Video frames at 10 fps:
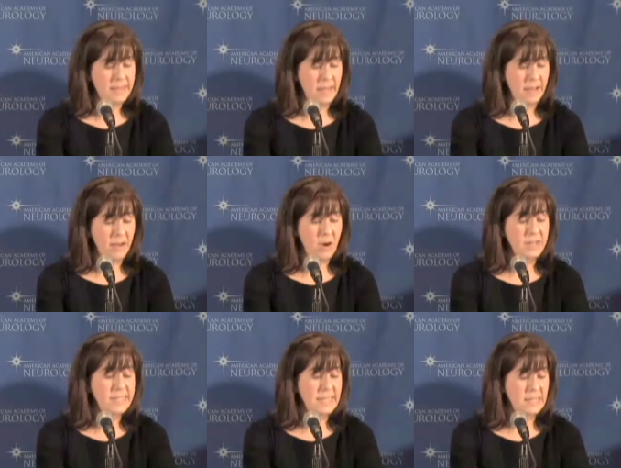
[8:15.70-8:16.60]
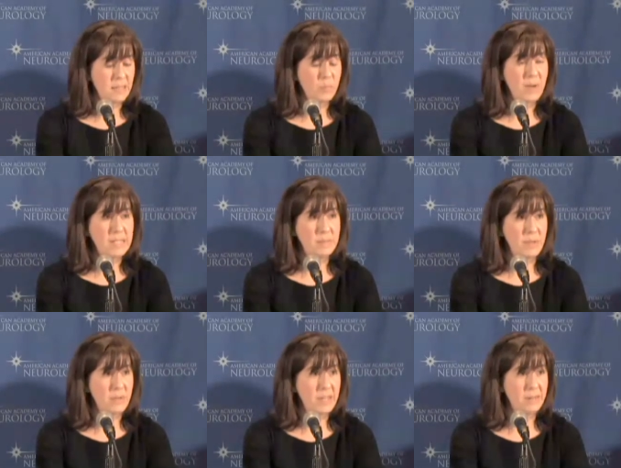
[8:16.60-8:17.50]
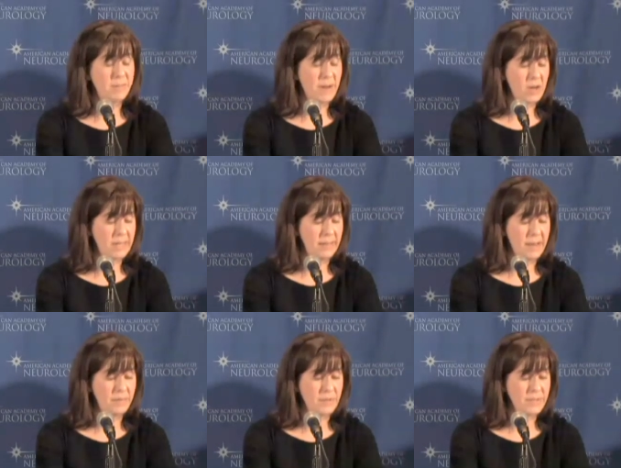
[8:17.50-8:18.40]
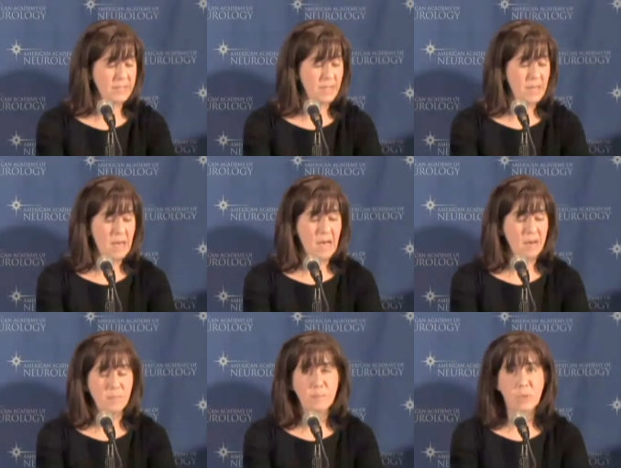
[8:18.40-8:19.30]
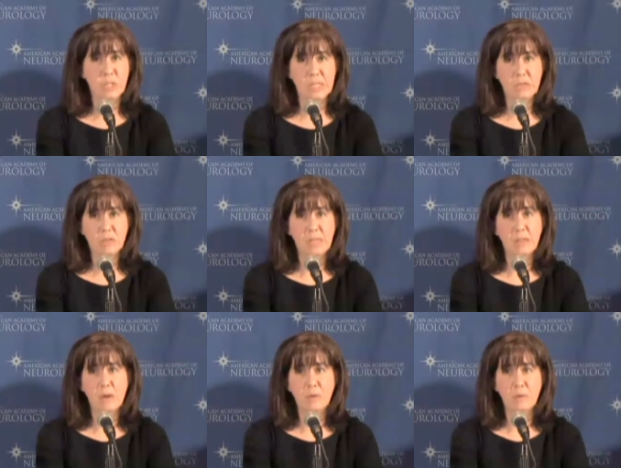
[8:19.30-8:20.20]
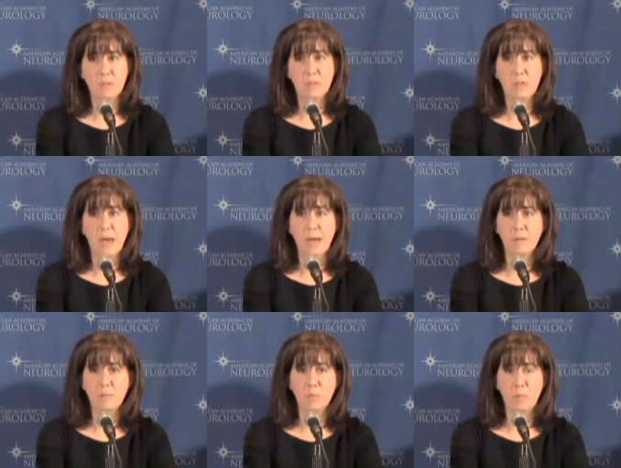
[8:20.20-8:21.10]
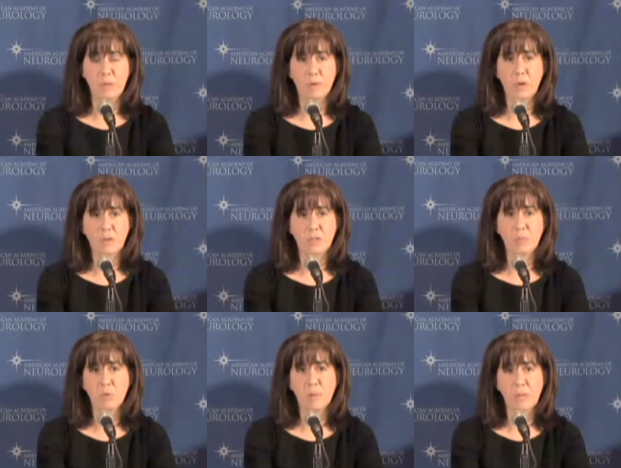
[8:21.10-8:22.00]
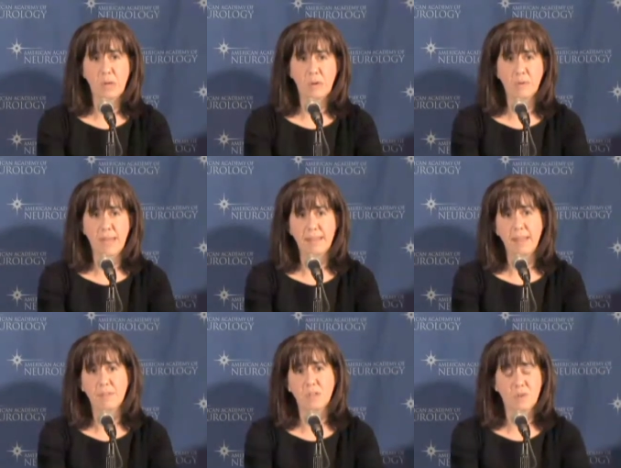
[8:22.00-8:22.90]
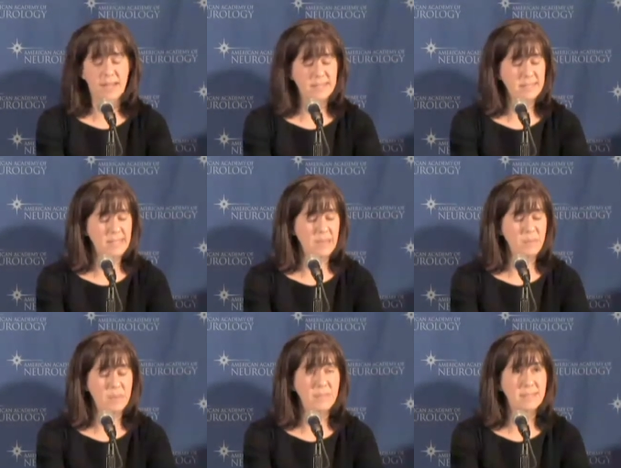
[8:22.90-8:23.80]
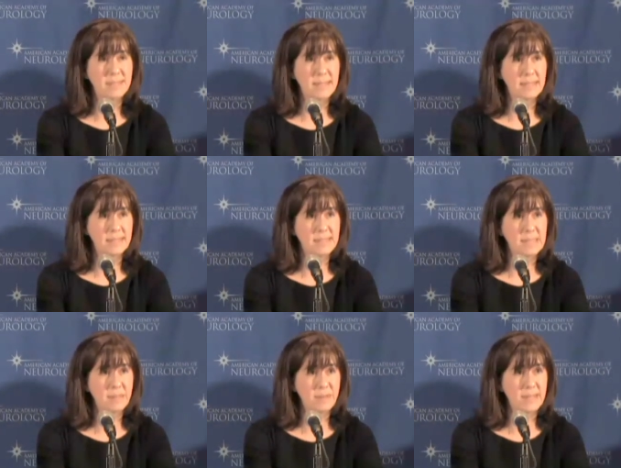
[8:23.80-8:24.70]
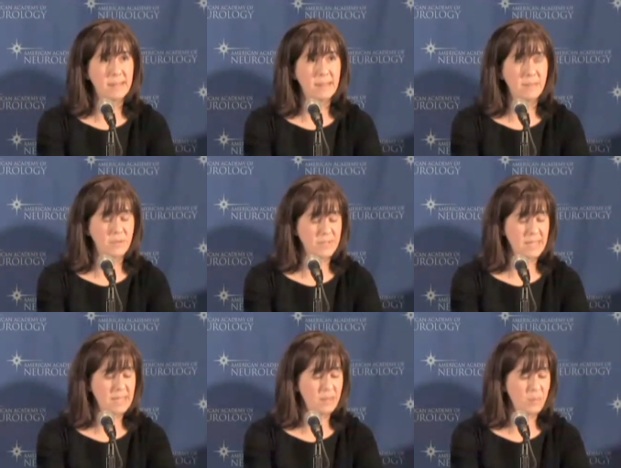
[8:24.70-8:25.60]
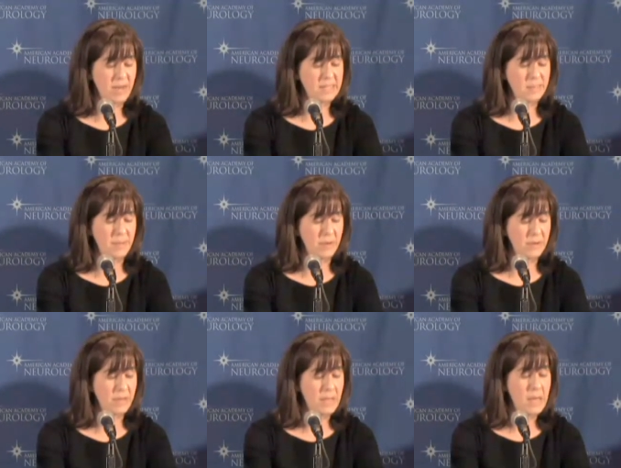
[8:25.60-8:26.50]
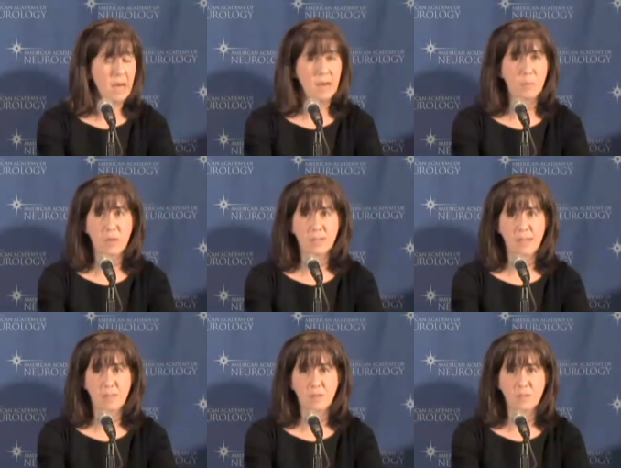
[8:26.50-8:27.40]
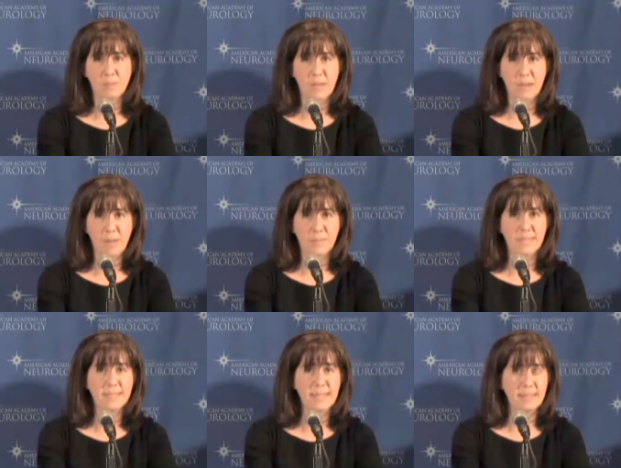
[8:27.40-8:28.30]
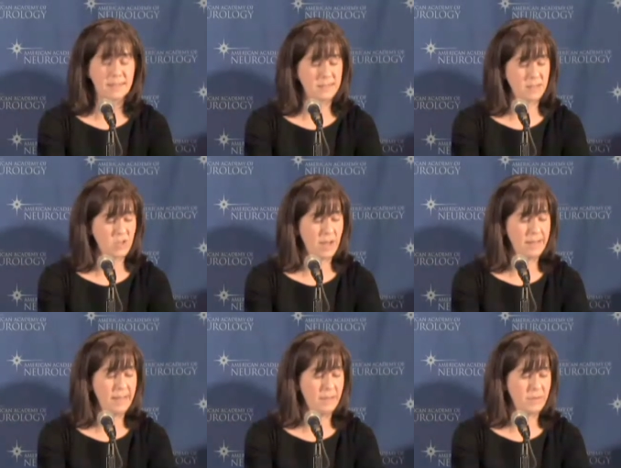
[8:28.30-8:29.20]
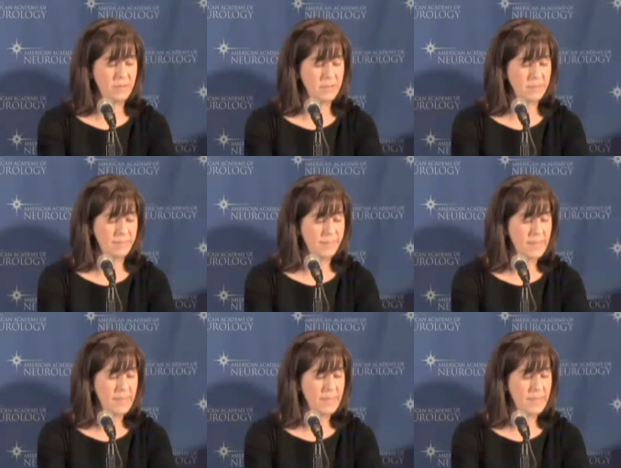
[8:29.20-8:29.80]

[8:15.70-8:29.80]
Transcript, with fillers: uh, are seen in the breast milk in varying levels, um, particularly those uh, with regard to primidone and levetiracetam may be seen at significant levels in the breast milk, um, whereas others may not be seen at such high levels.